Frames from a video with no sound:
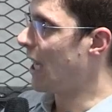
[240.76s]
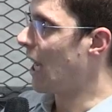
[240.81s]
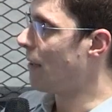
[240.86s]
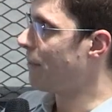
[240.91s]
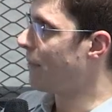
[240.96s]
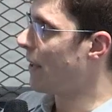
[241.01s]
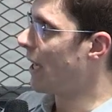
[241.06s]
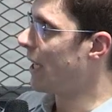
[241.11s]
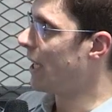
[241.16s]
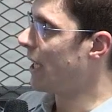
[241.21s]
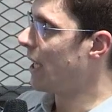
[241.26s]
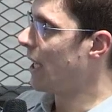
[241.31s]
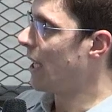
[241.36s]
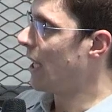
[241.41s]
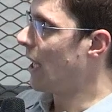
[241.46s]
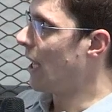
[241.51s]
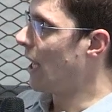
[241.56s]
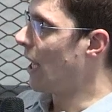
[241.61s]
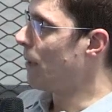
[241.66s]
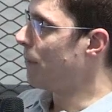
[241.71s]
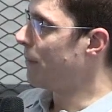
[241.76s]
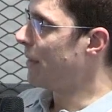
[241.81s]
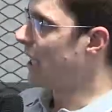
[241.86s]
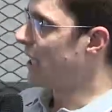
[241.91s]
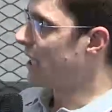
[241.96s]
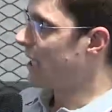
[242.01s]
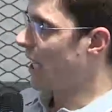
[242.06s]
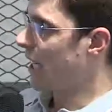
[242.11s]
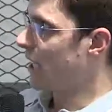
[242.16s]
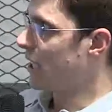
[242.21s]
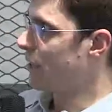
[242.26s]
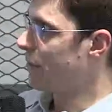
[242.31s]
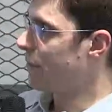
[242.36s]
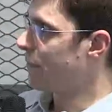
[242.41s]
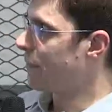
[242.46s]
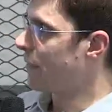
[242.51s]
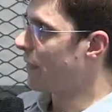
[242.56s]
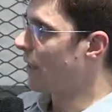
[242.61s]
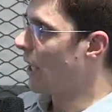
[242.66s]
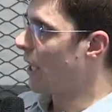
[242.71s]
have these kind
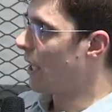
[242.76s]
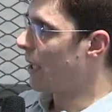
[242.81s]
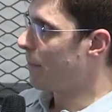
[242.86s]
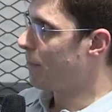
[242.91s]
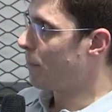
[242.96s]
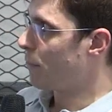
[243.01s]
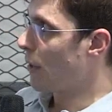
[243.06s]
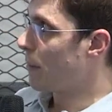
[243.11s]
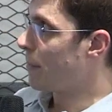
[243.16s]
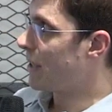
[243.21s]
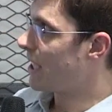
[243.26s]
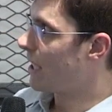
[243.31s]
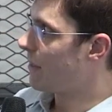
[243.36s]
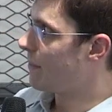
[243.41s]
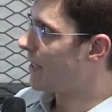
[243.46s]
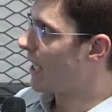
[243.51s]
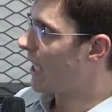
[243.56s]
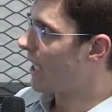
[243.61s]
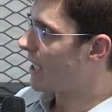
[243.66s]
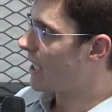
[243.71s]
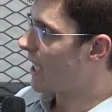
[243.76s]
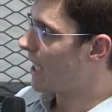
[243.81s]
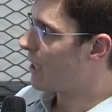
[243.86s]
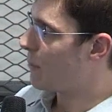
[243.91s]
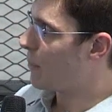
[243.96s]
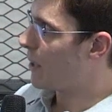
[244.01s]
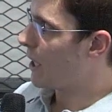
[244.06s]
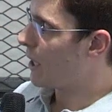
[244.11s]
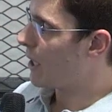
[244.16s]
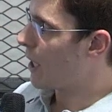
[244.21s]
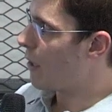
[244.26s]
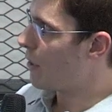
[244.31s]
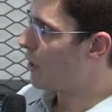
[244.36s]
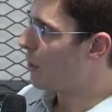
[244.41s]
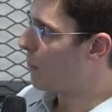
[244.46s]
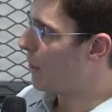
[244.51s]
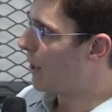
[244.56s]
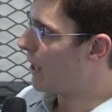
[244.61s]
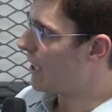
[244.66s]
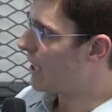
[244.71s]
of primitives that exist within
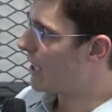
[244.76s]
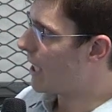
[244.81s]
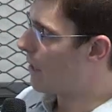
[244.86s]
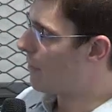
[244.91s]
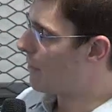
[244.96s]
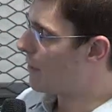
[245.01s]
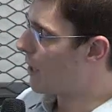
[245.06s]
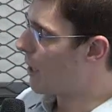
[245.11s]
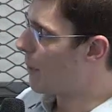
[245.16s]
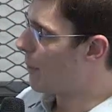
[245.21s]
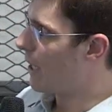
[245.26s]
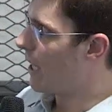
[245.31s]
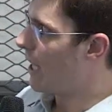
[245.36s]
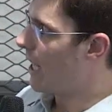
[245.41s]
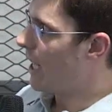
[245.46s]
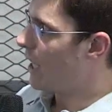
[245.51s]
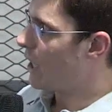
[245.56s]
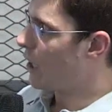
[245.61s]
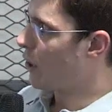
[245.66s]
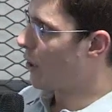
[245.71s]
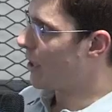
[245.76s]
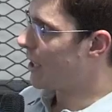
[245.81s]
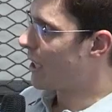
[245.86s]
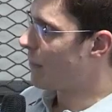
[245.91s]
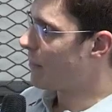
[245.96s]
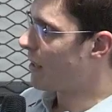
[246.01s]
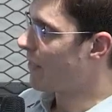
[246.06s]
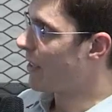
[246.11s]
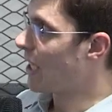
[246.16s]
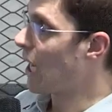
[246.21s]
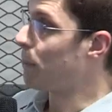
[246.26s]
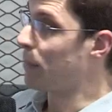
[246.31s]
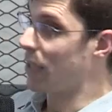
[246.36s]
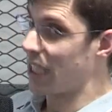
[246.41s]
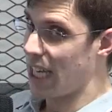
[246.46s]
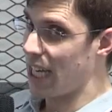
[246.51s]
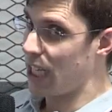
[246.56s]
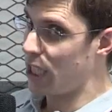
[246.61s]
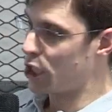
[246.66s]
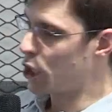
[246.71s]
CodeDeploy itself. So the concept of an
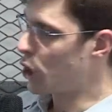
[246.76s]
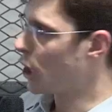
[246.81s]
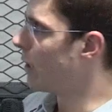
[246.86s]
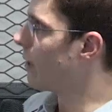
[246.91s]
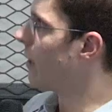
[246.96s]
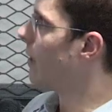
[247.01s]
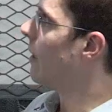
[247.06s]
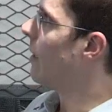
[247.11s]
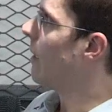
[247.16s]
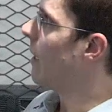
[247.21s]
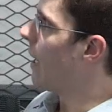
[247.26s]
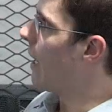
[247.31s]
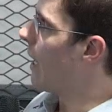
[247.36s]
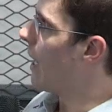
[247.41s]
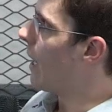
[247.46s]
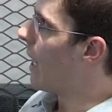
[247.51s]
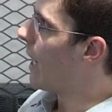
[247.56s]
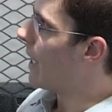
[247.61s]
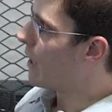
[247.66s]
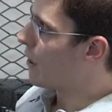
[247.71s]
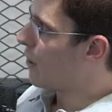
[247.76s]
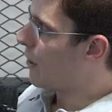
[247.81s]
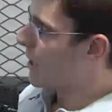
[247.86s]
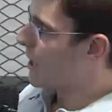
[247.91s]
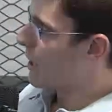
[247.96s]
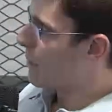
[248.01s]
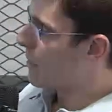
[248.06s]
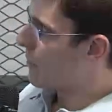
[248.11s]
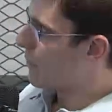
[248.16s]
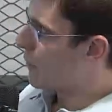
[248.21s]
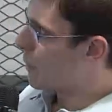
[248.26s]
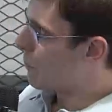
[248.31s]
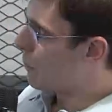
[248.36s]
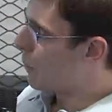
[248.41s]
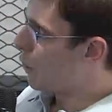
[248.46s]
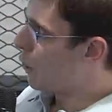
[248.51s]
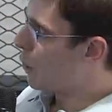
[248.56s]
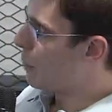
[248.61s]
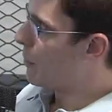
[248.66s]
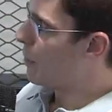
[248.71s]
application and the concept of a
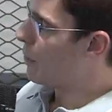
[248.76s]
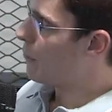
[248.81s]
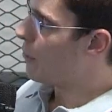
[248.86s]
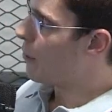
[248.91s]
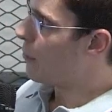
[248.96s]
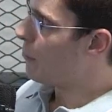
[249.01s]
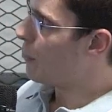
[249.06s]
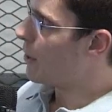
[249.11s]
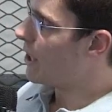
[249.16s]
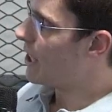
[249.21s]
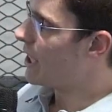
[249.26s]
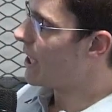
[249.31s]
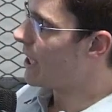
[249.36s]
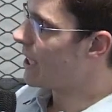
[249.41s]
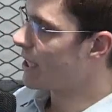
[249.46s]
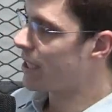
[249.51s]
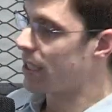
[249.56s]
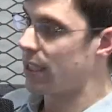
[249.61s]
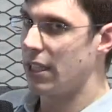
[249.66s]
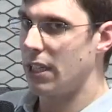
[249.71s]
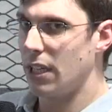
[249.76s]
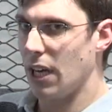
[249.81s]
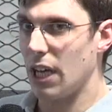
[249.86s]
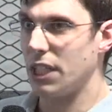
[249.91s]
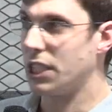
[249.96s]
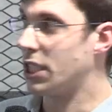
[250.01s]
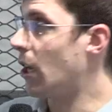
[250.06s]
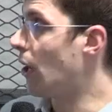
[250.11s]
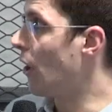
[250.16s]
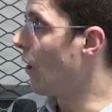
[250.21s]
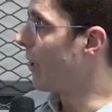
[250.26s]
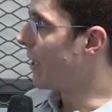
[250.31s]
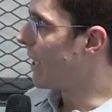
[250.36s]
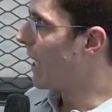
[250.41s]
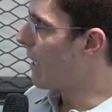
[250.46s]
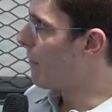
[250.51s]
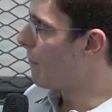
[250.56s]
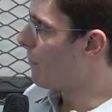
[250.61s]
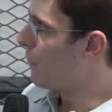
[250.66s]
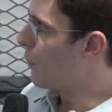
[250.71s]
deployment group, which is a
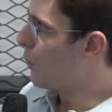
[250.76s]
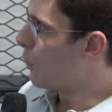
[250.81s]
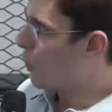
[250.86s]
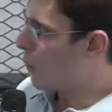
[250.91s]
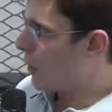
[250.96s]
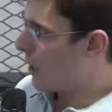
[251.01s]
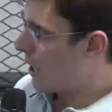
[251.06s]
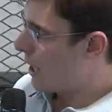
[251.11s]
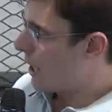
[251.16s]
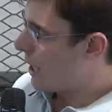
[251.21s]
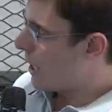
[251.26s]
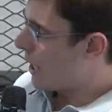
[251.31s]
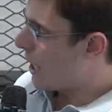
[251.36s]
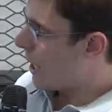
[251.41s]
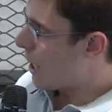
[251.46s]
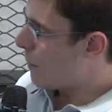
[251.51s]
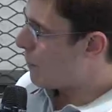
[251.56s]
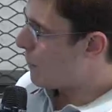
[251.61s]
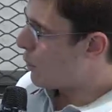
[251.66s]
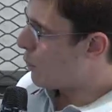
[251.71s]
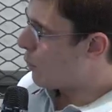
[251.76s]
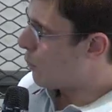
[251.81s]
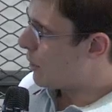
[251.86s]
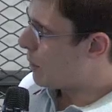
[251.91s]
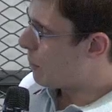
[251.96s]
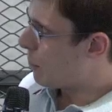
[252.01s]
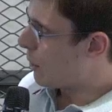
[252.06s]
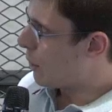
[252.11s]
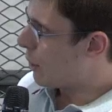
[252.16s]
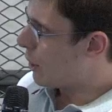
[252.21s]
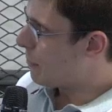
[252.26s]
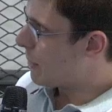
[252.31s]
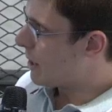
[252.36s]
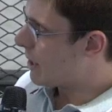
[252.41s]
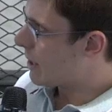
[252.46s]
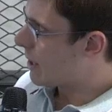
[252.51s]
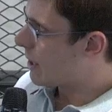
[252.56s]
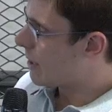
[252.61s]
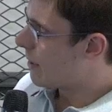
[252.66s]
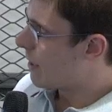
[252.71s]
target for your
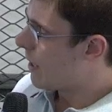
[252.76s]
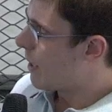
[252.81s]
deployment.